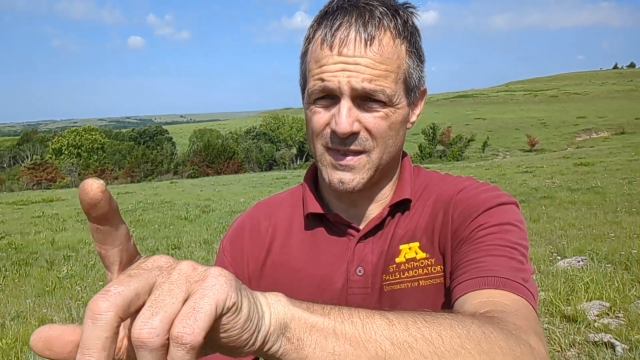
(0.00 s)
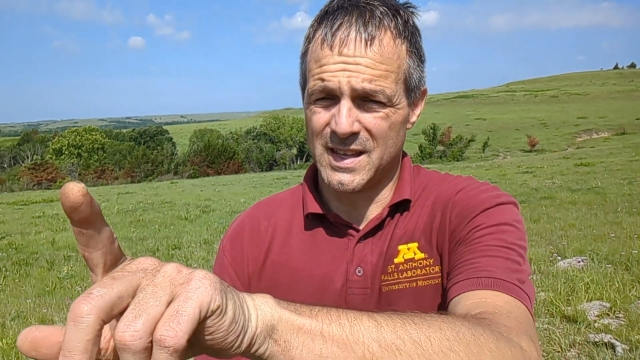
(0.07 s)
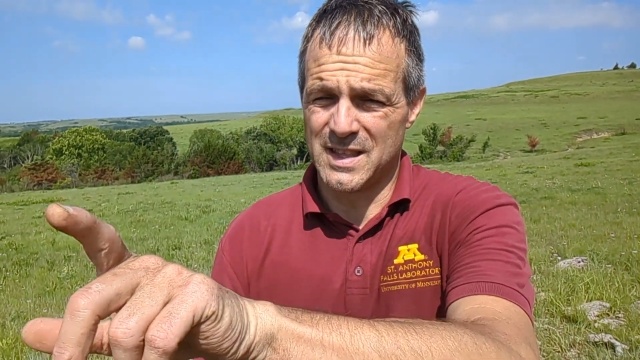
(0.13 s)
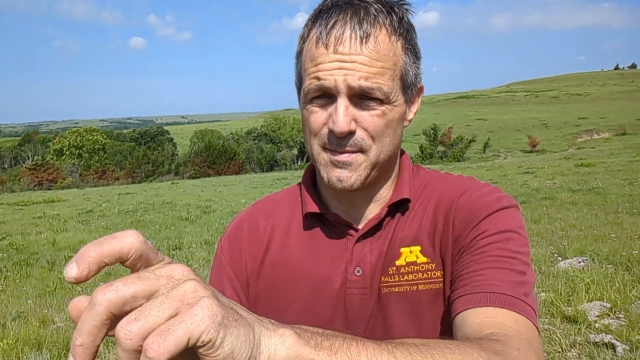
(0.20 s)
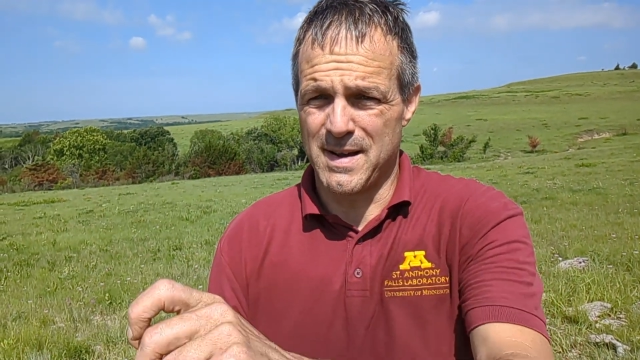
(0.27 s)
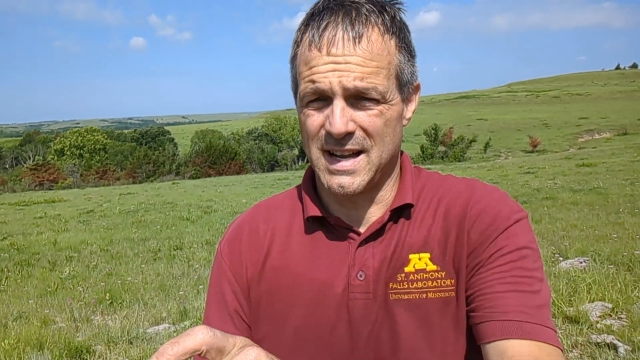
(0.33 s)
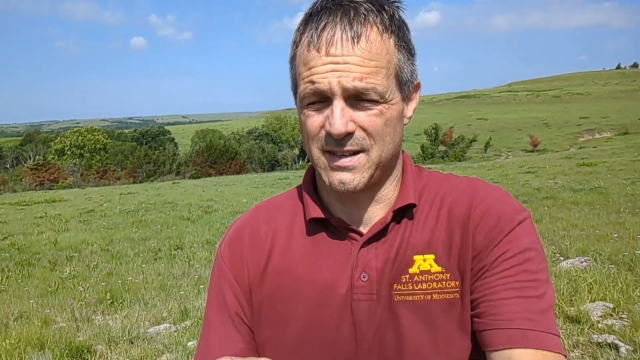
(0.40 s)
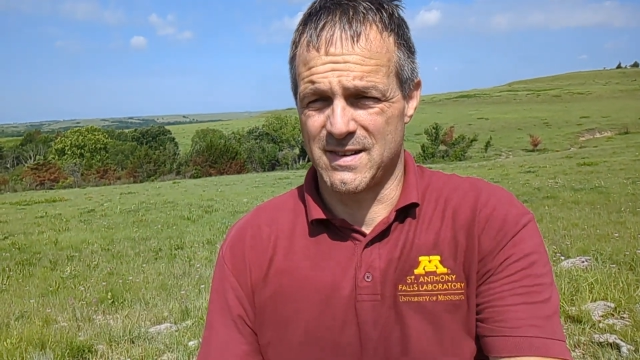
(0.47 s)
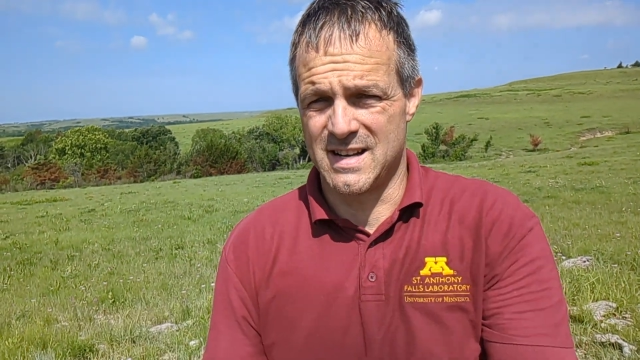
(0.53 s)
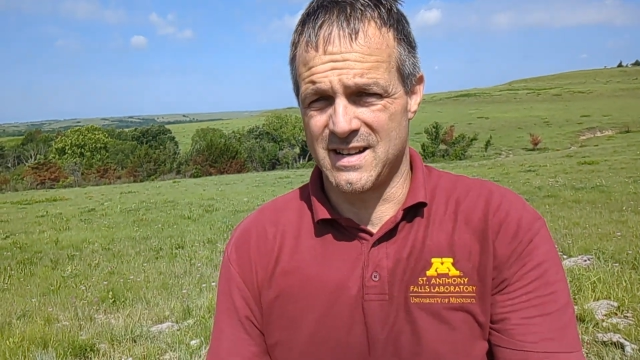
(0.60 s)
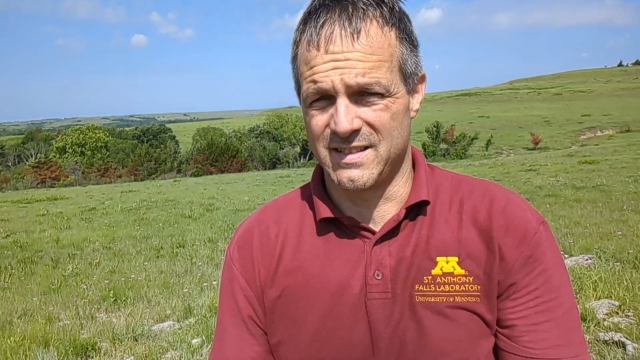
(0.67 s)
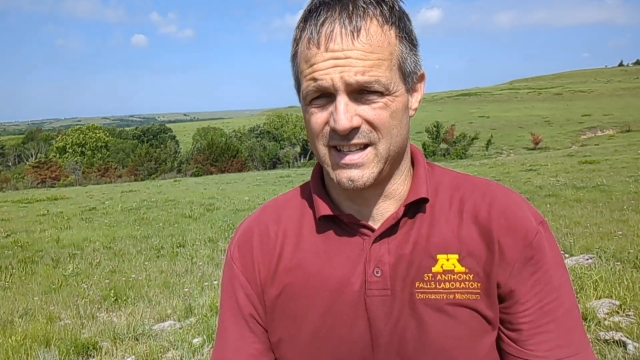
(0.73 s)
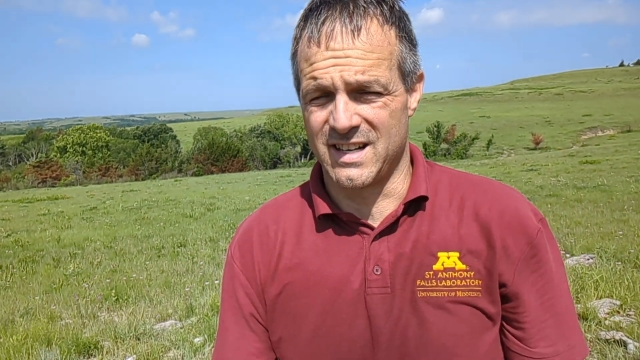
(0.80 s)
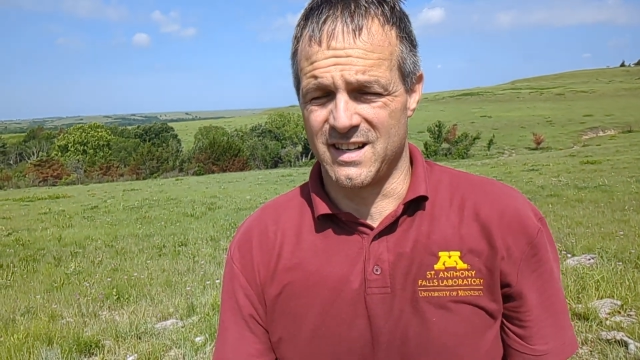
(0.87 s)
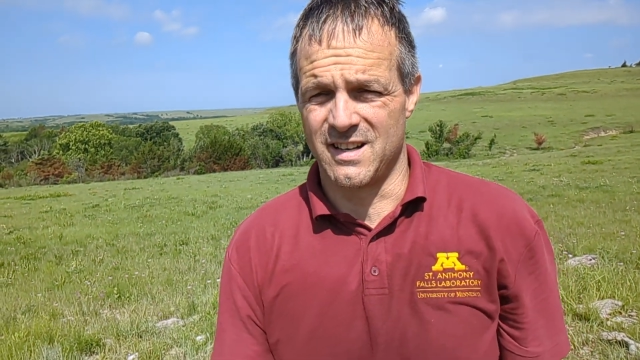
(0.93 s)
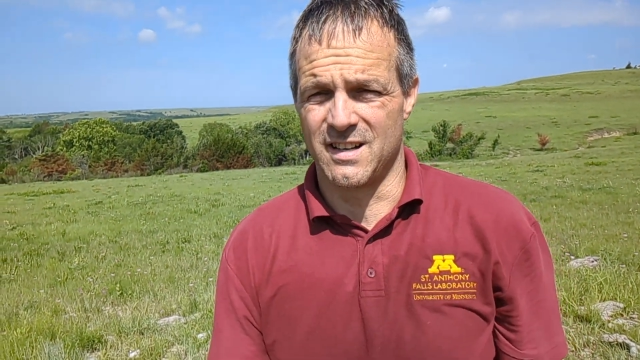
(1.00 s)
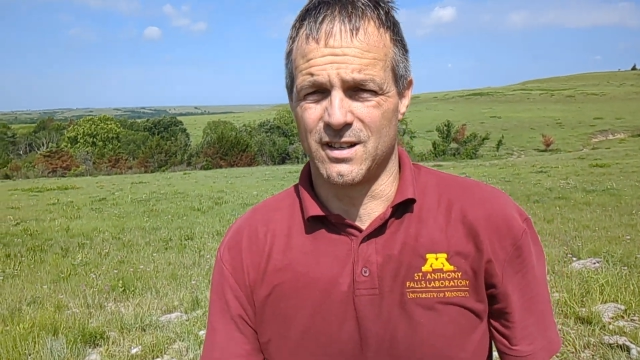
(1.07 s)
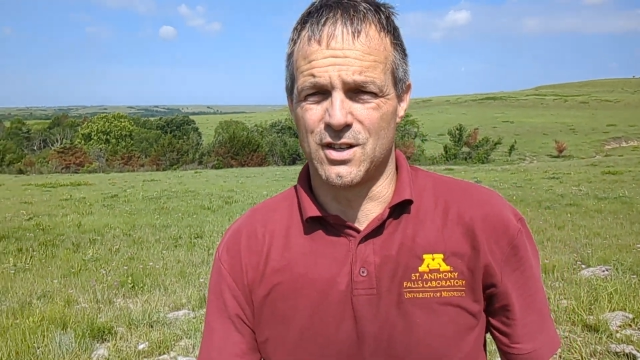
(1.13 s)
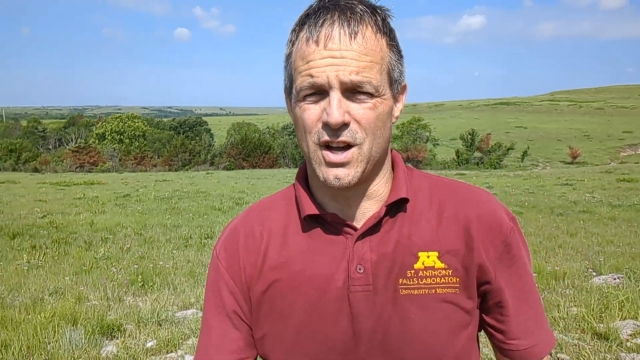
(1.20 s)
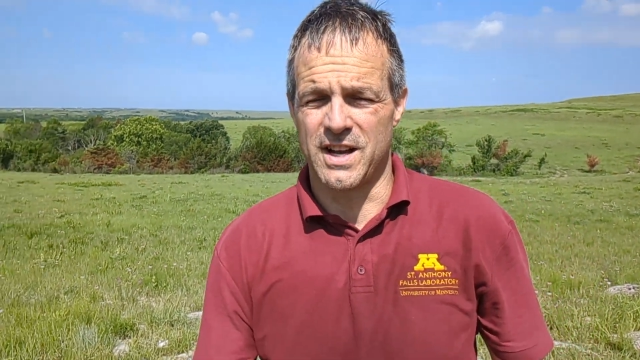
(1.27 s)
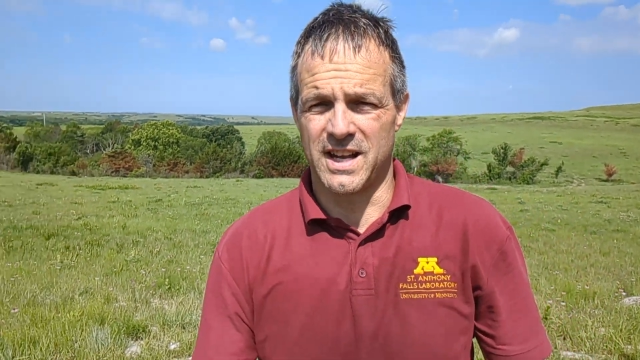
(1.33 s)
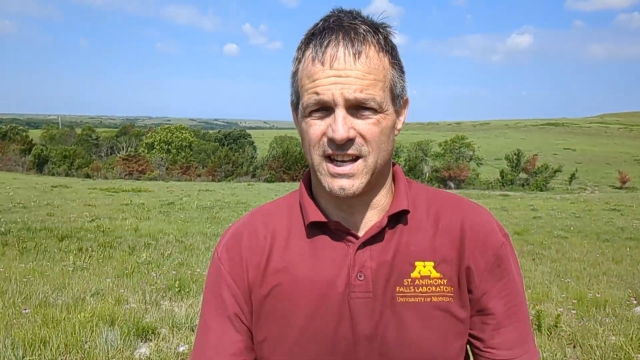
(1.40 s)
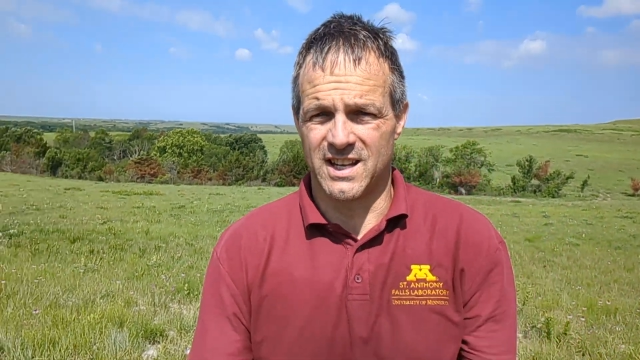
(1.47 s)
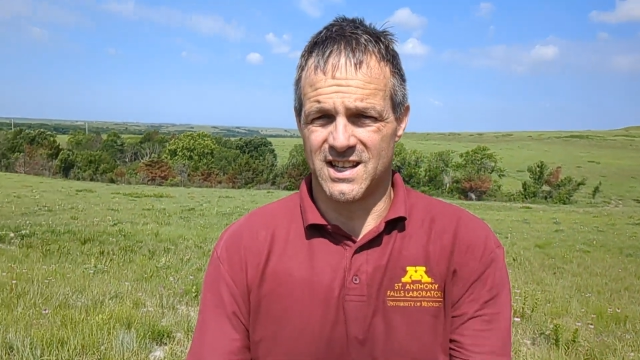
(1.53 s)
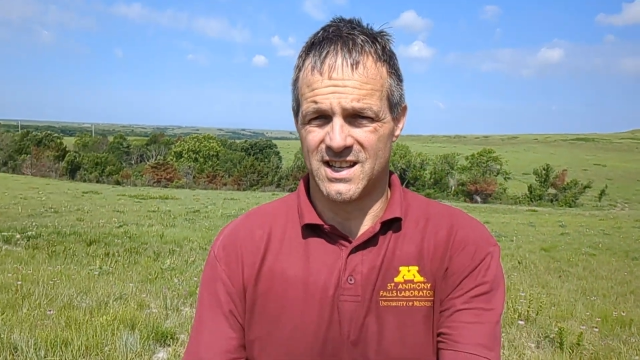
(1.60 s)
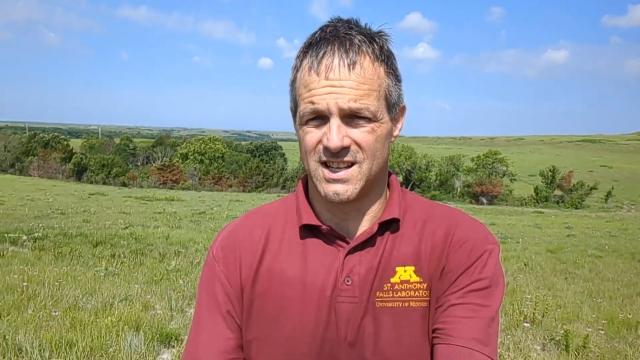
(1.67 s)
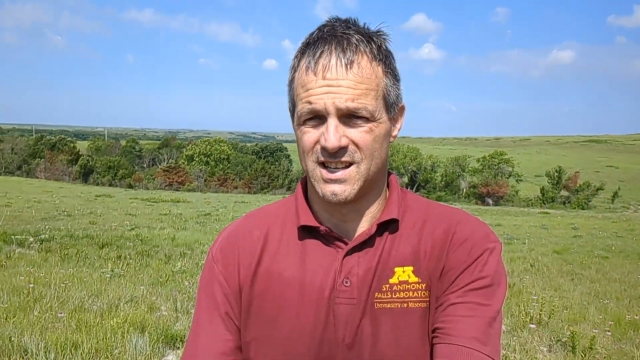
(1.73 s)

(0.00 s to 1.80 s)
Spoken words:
in the background that are cutting